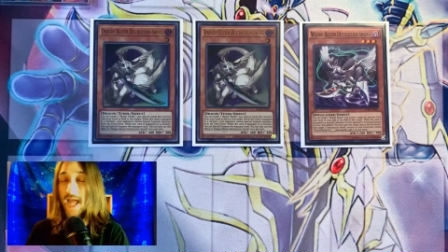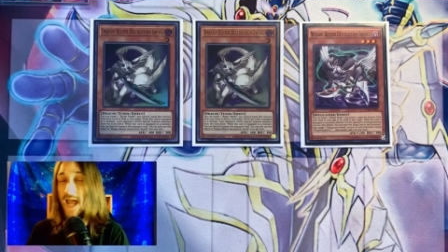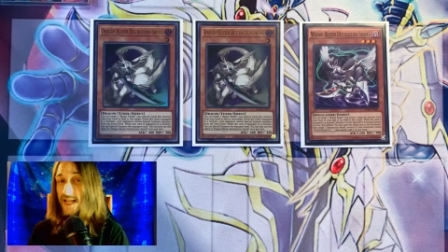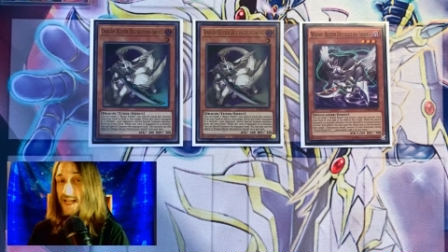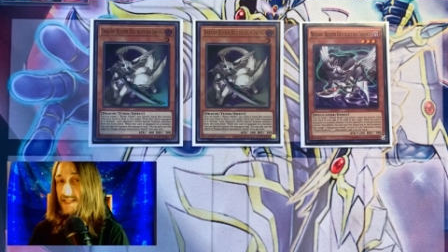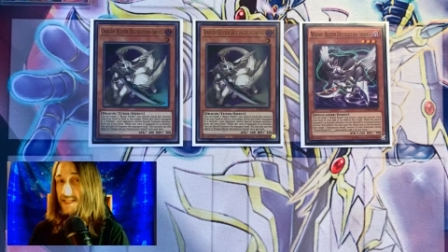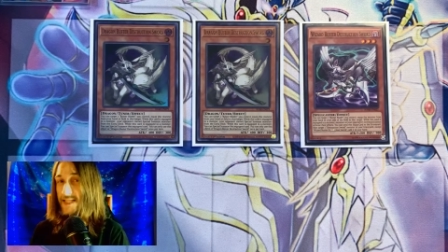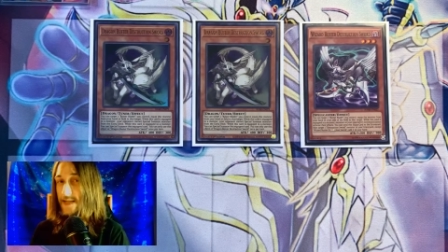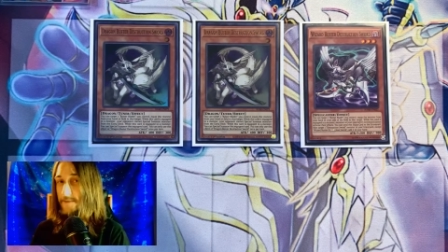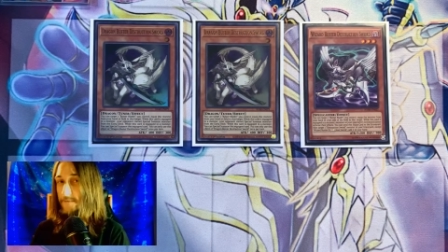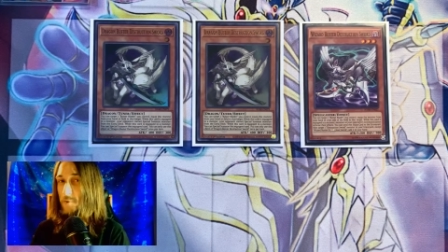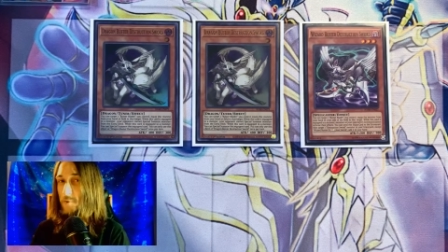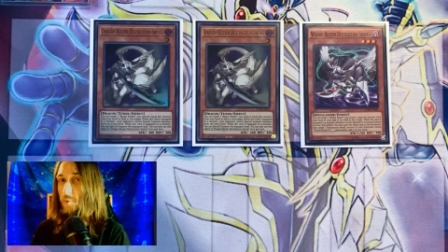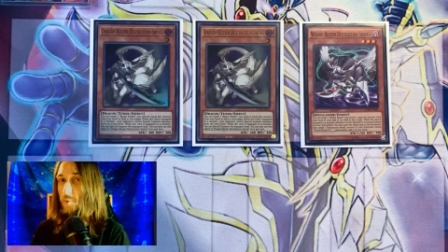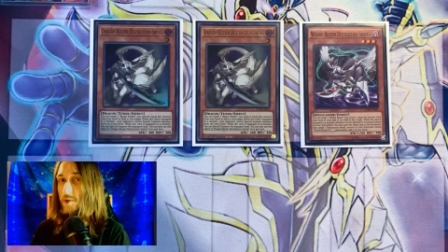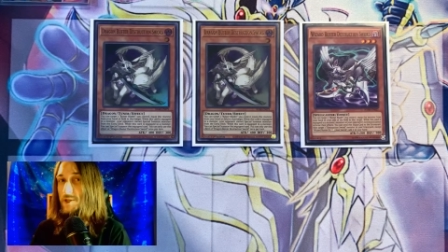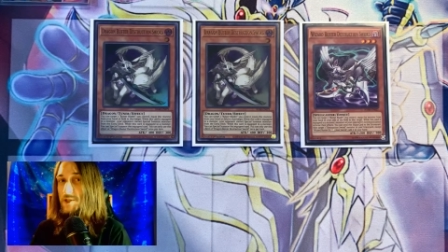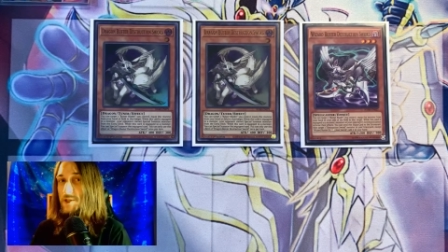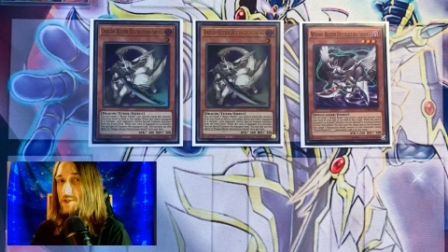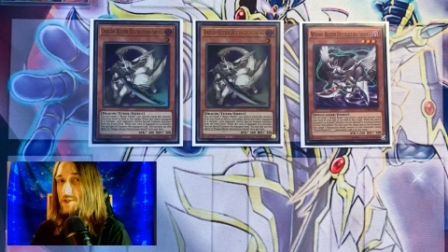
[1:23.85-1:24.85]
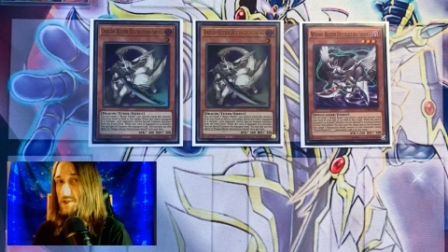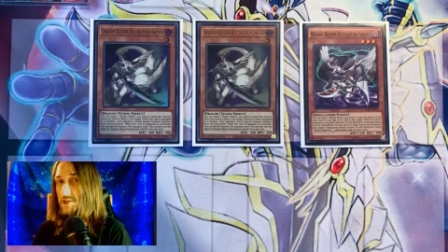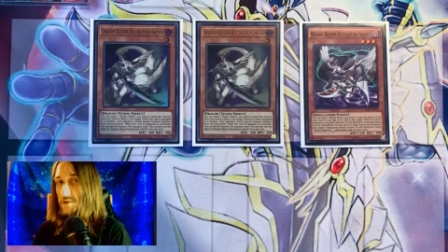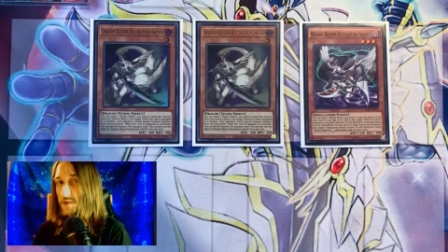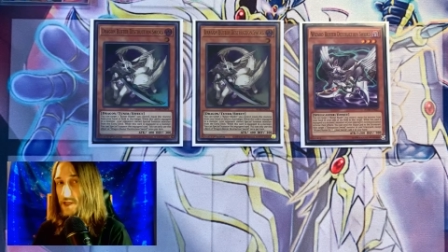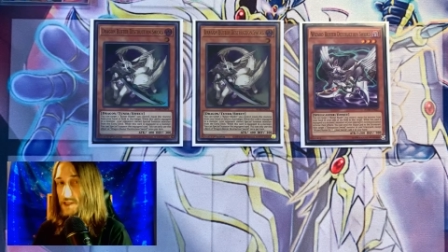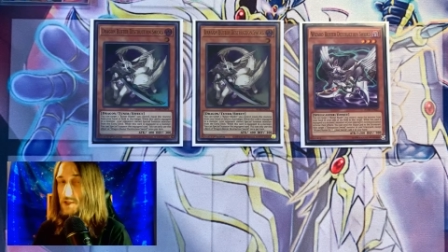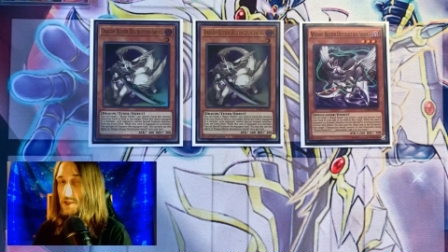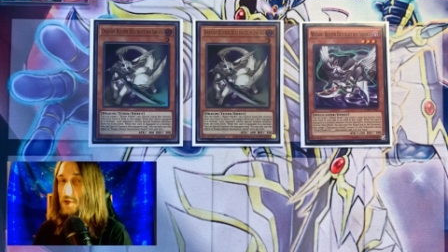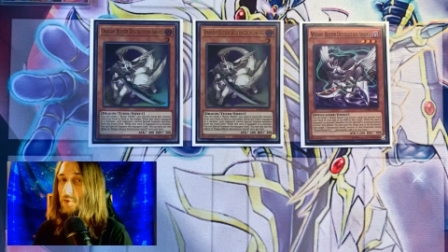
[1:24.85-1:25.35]
except for Wizard. So
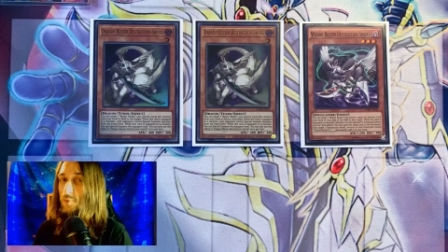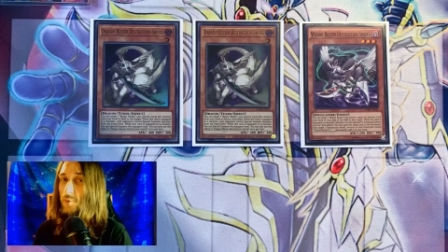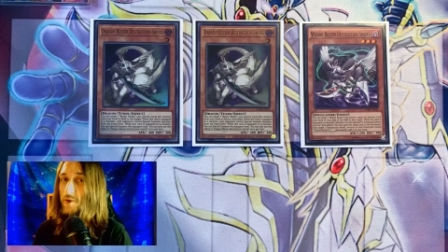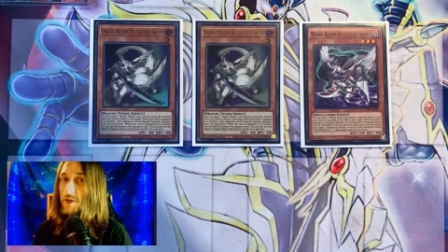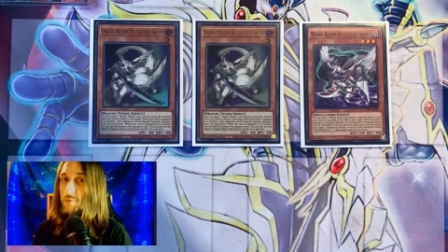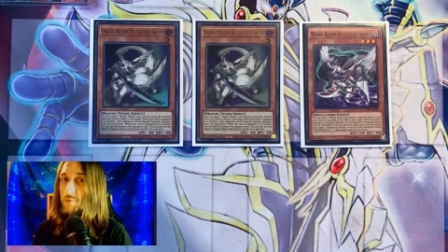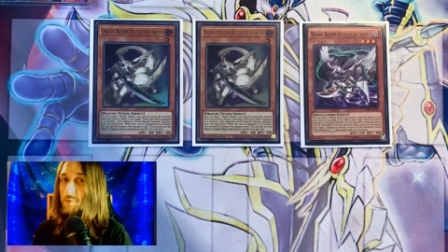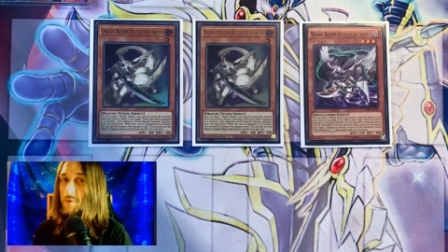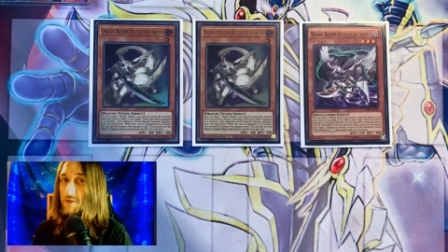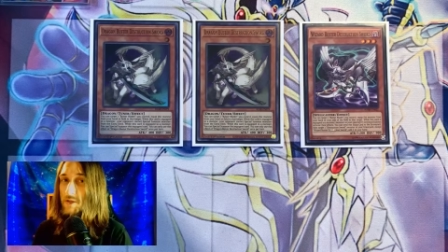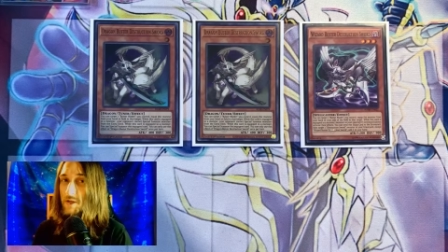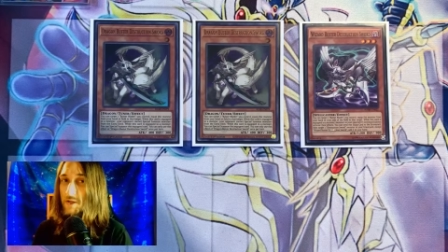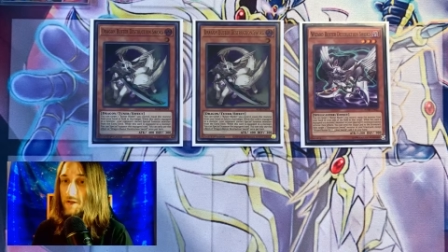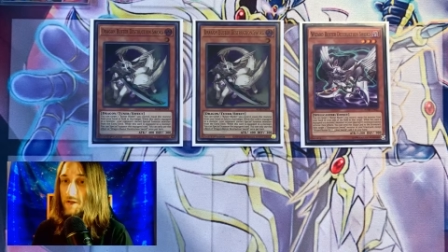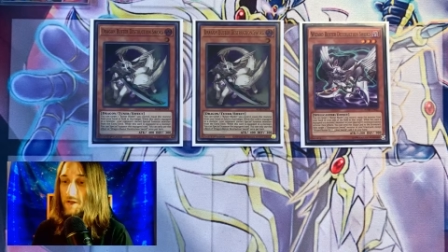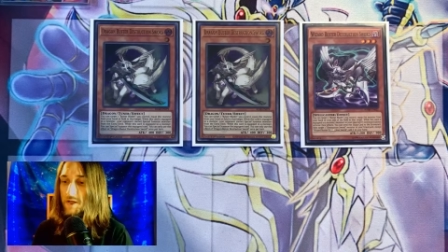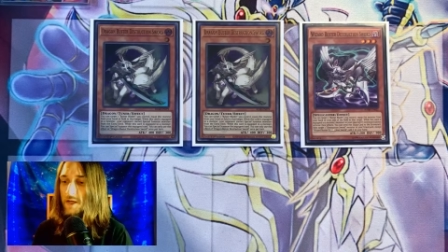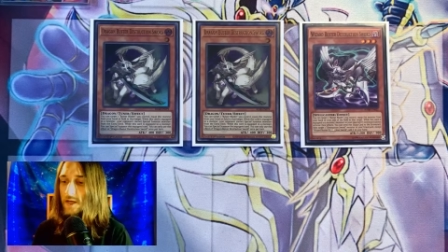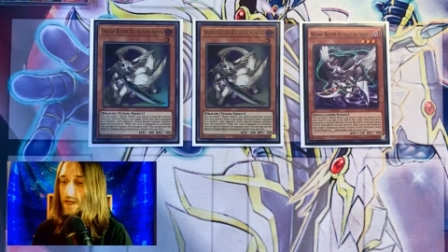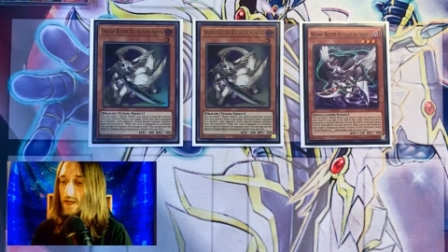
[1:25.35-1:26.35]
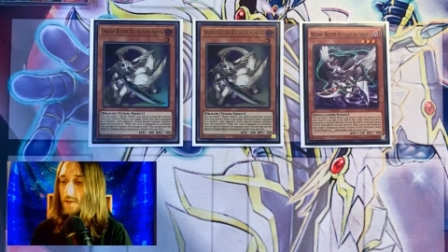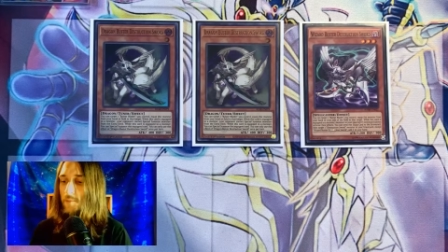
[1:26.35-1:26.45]
that's all really good.